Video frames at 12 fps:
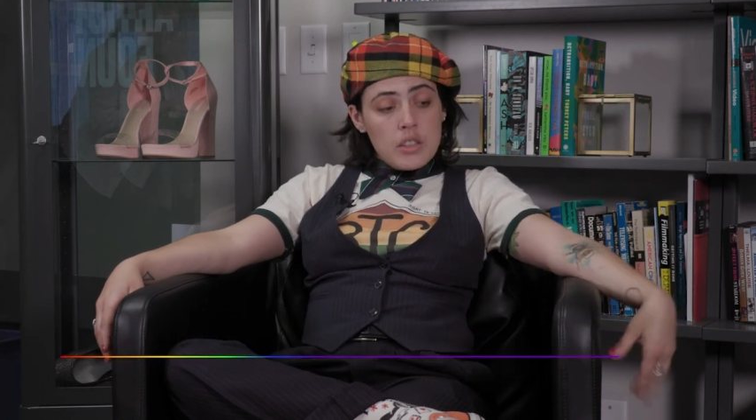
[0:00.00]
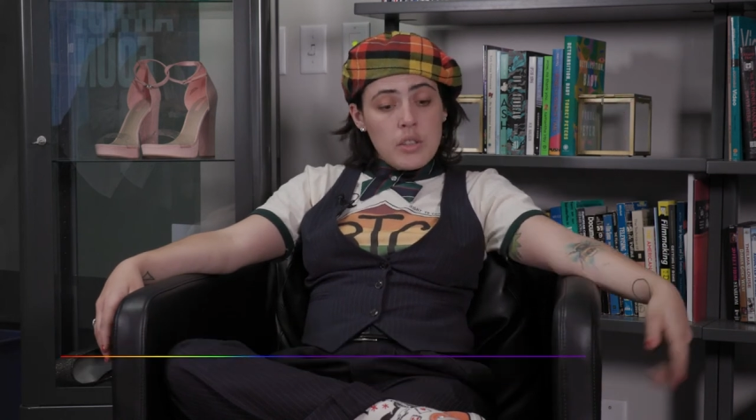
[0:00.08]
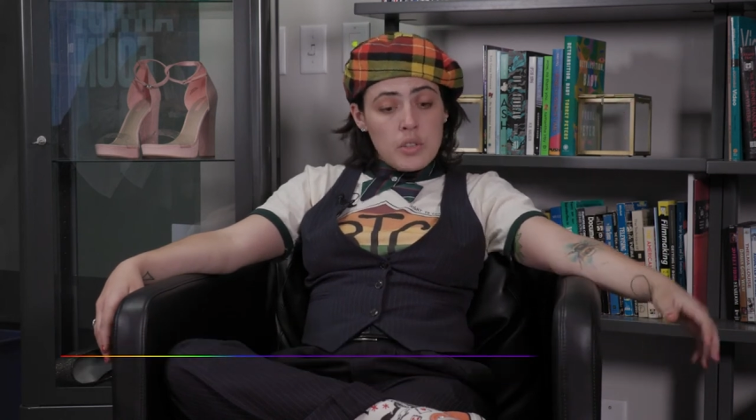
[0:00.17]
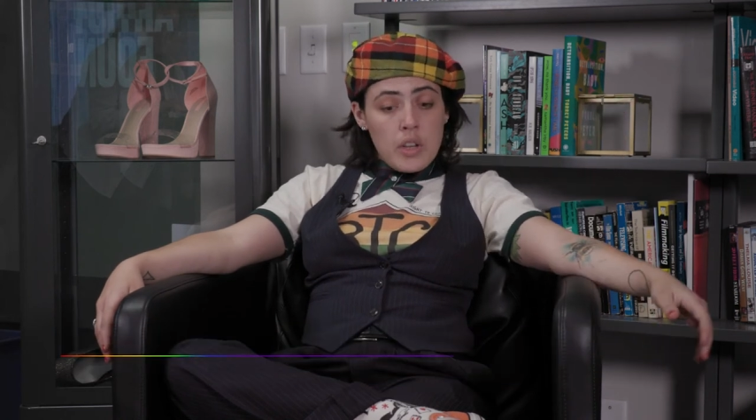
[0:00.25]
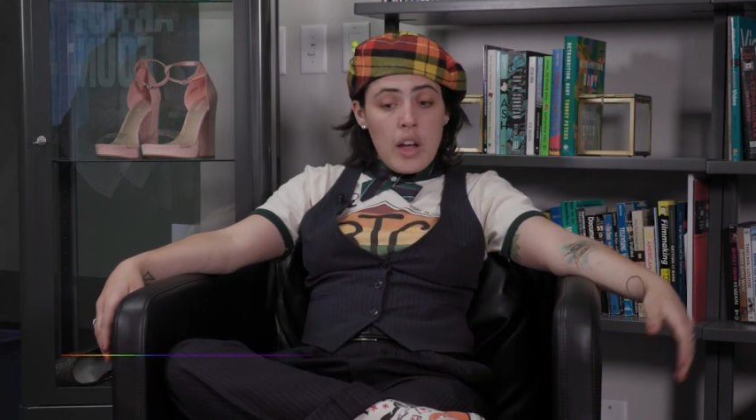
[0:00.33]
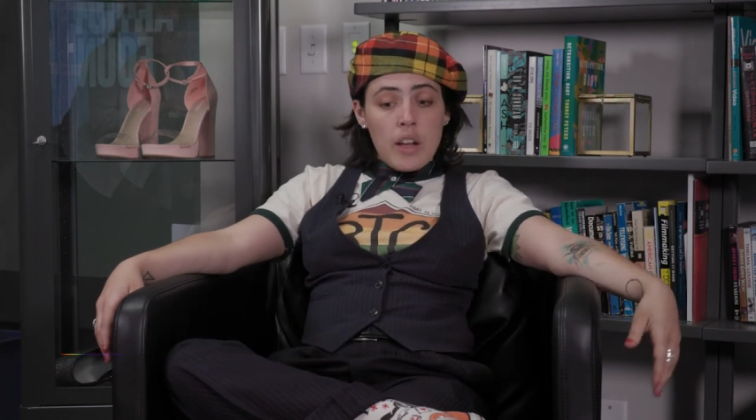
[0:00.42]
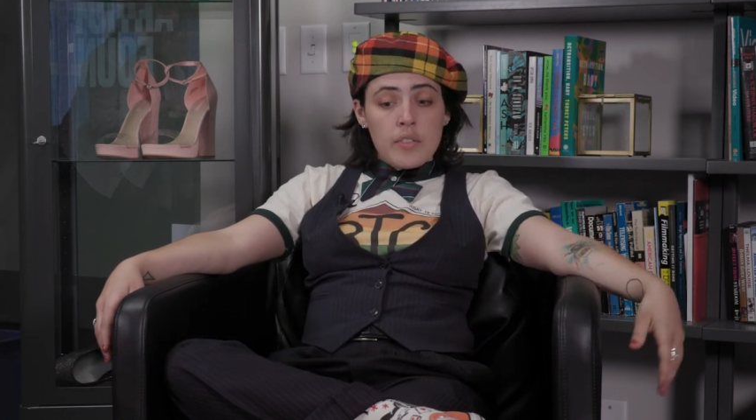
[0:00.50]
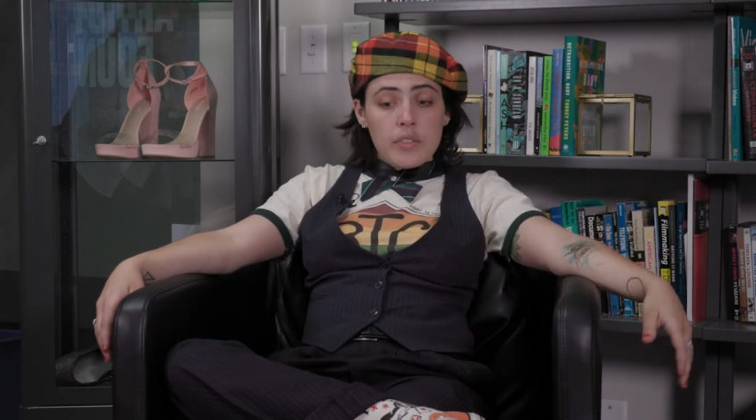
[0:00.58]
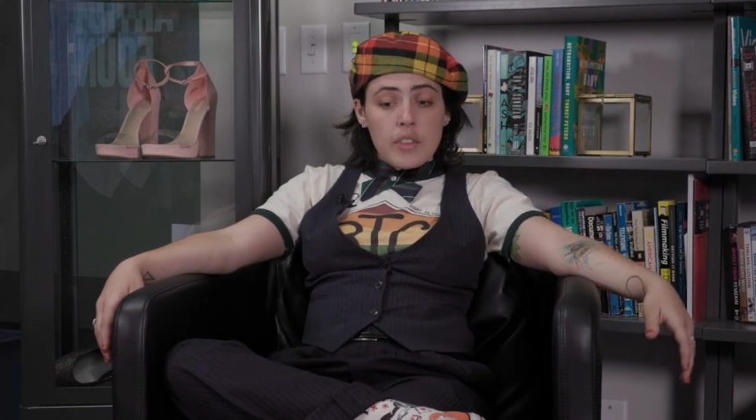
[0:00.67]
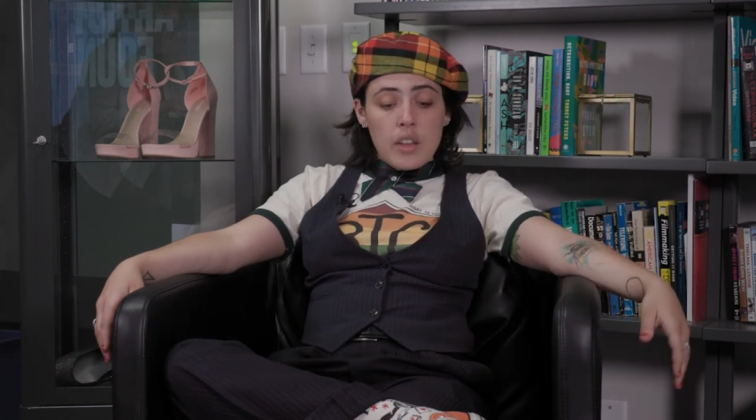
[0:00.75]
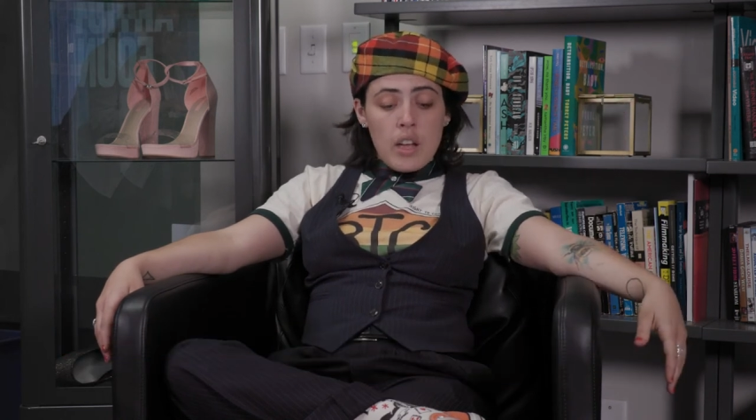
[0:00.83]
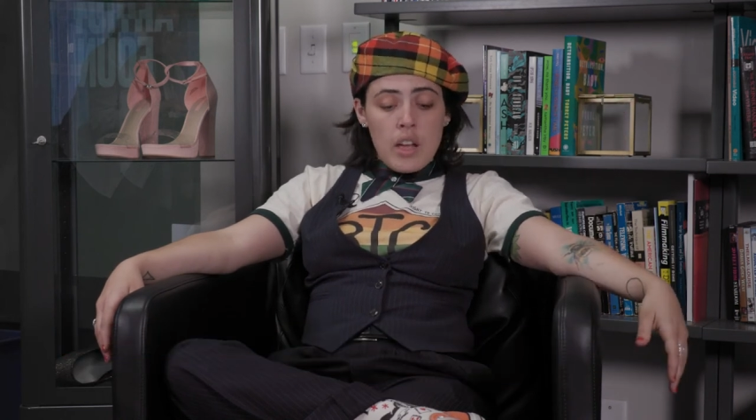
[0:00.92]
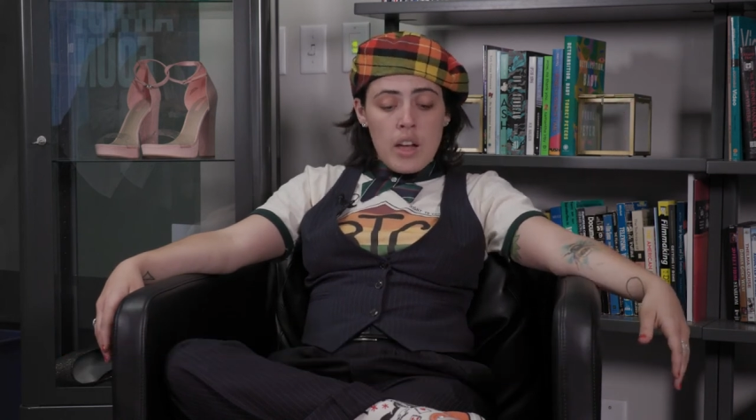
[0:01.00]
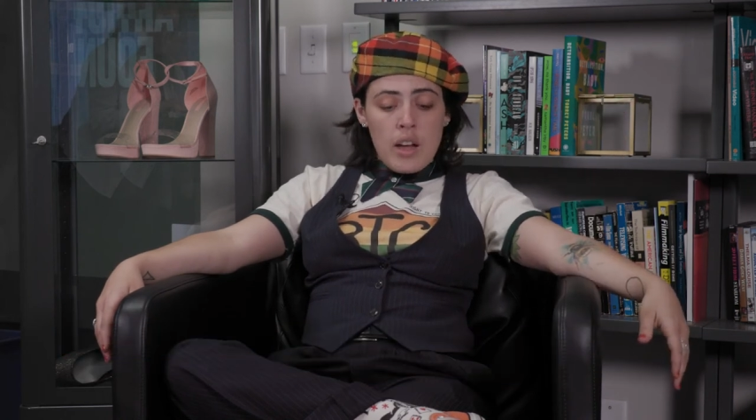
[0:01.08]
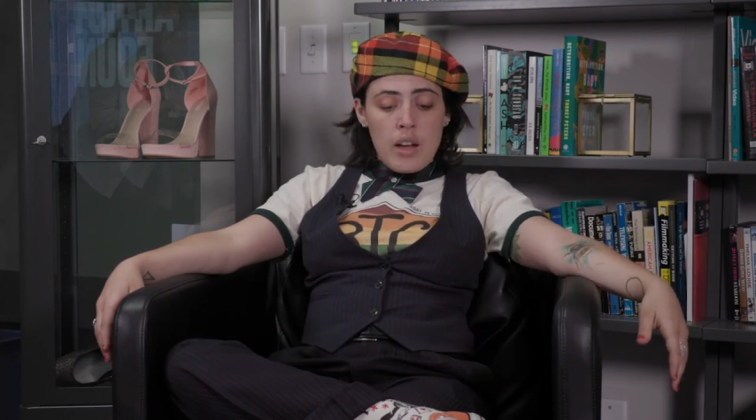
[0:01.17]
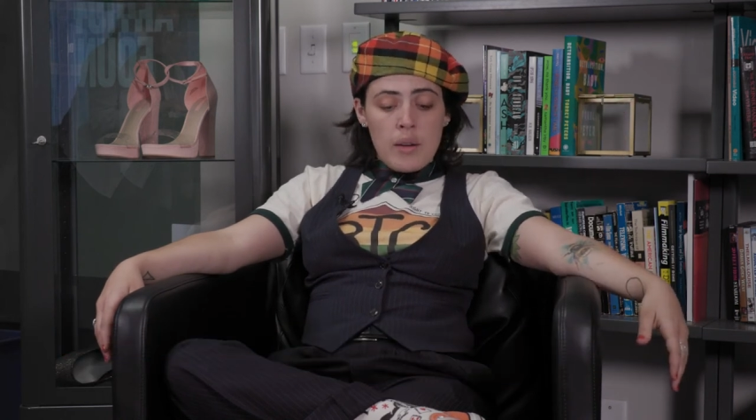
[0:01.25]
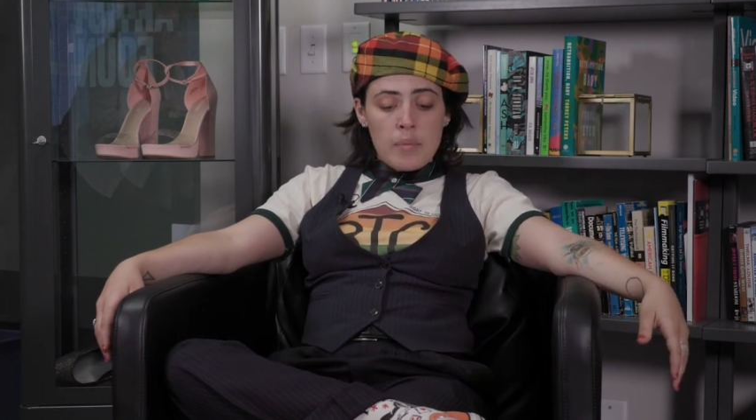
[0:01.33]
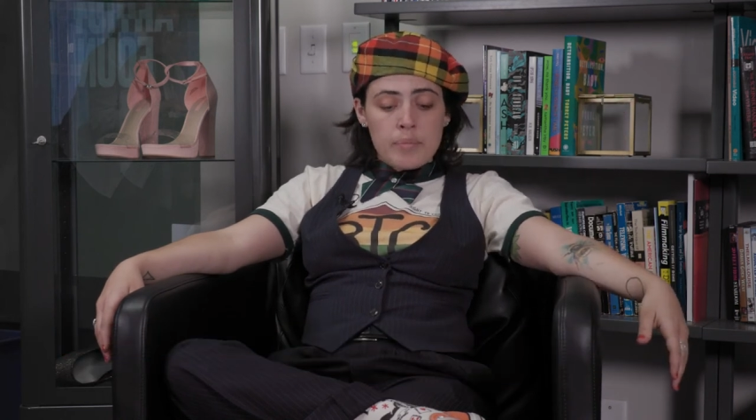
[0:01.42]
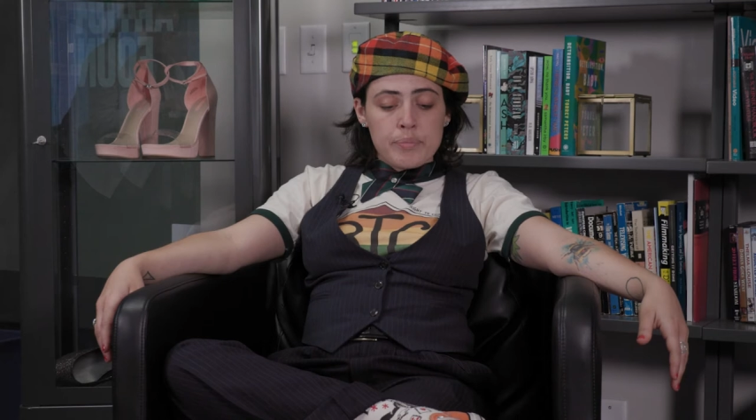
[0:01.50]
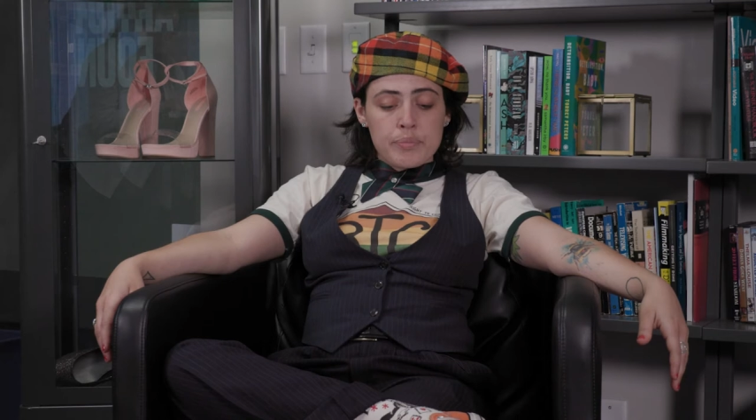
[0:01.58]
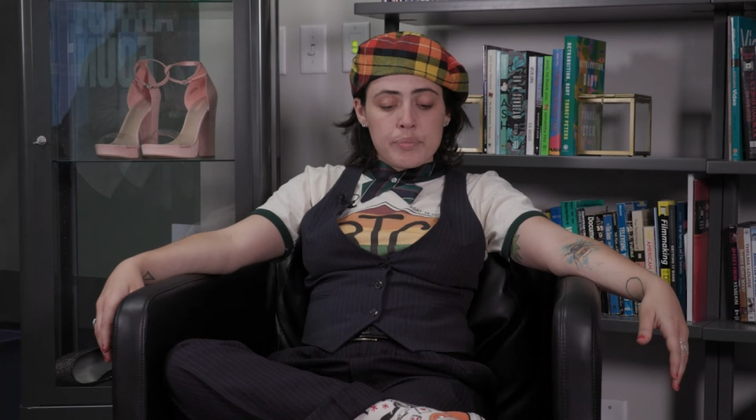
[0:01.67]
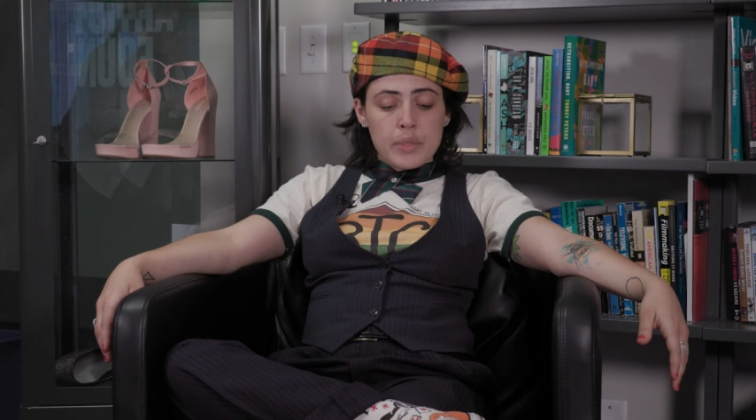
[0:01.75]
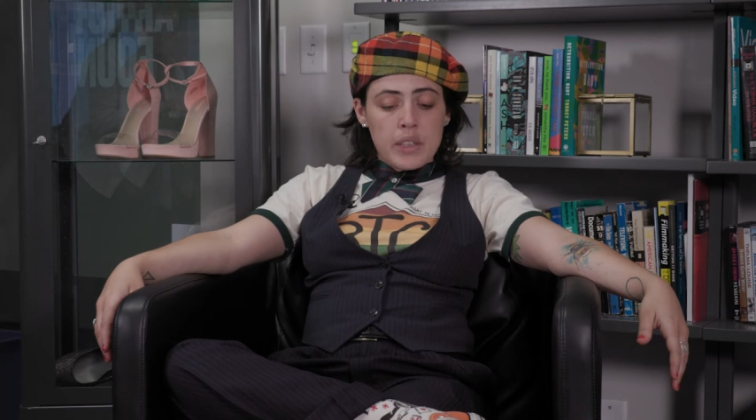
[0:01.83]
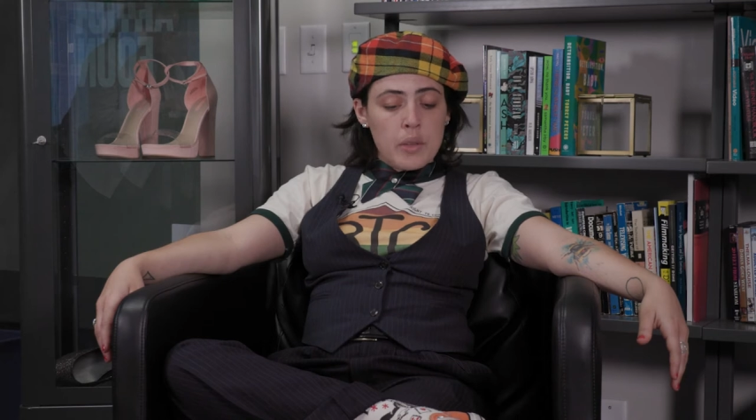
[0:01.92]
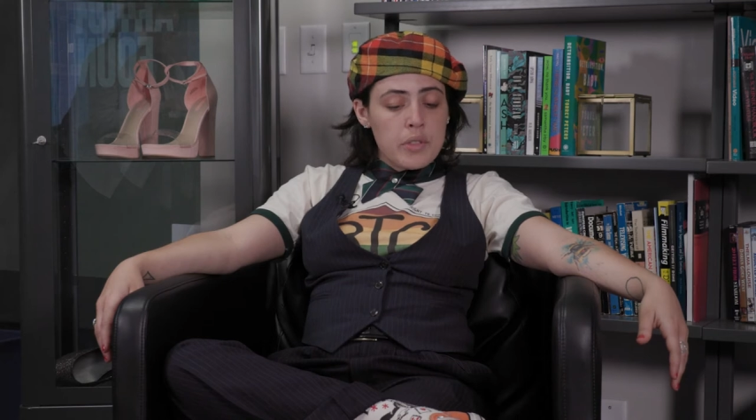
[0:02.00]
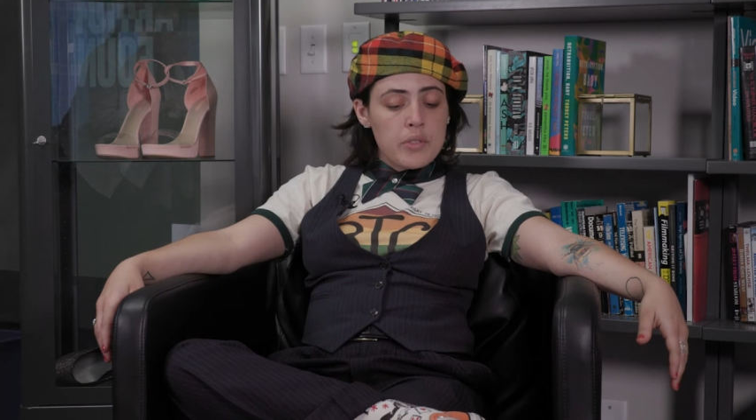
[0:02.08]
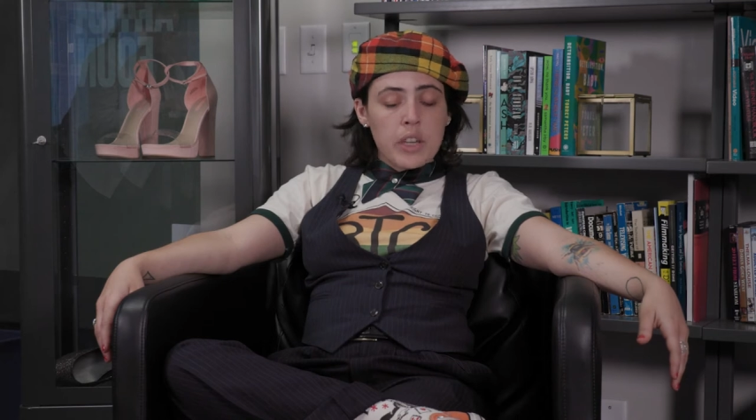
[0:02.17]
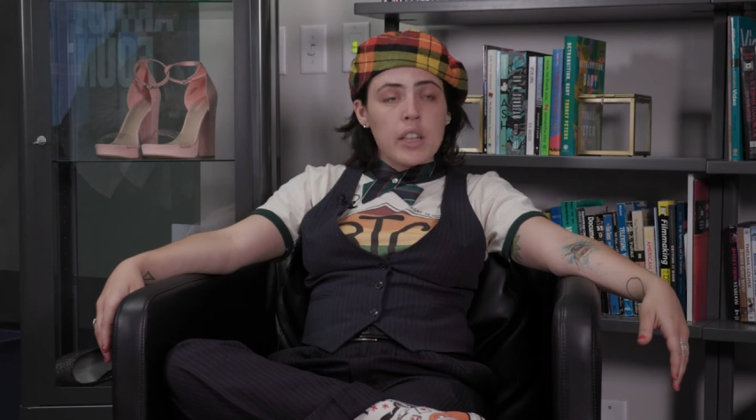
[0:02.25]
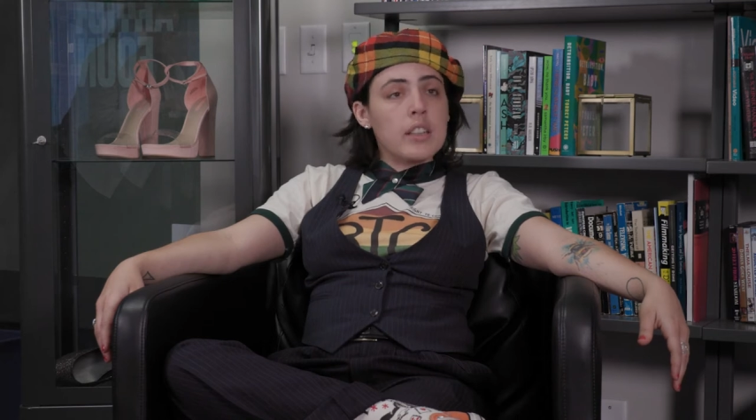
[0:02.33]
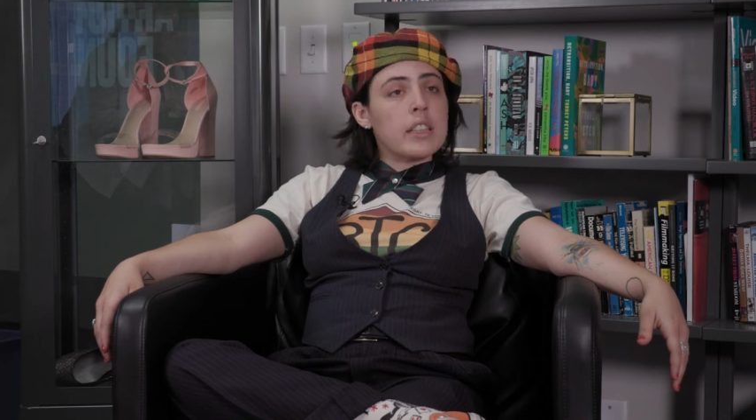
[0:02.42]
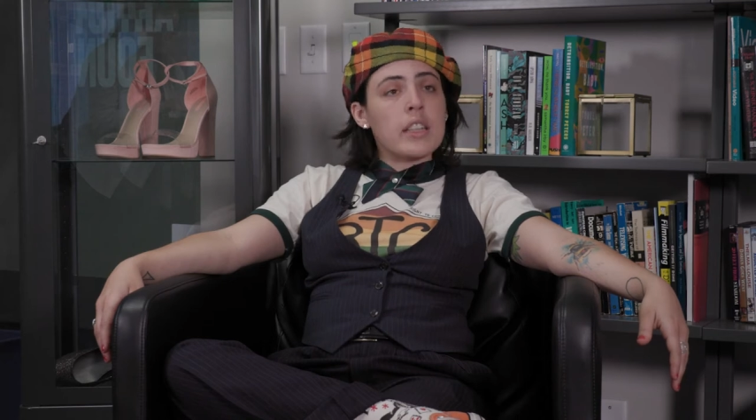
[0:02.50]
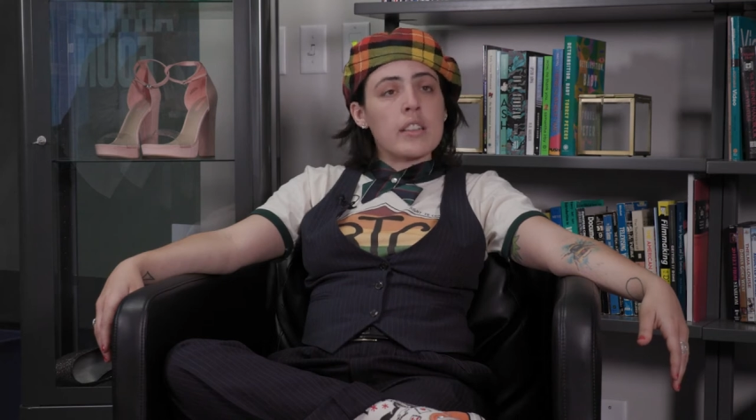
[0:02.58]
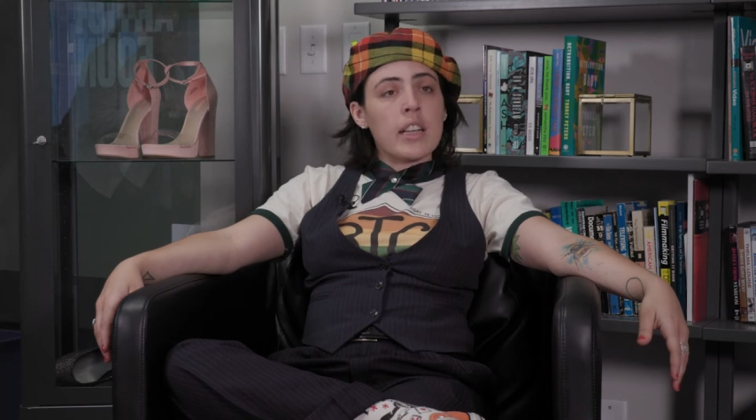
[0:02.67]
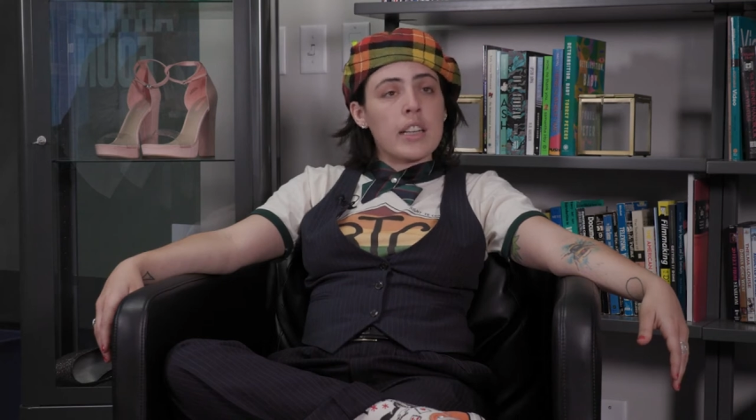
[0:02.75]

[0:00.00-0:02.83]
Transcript: Utah, and it was very clear,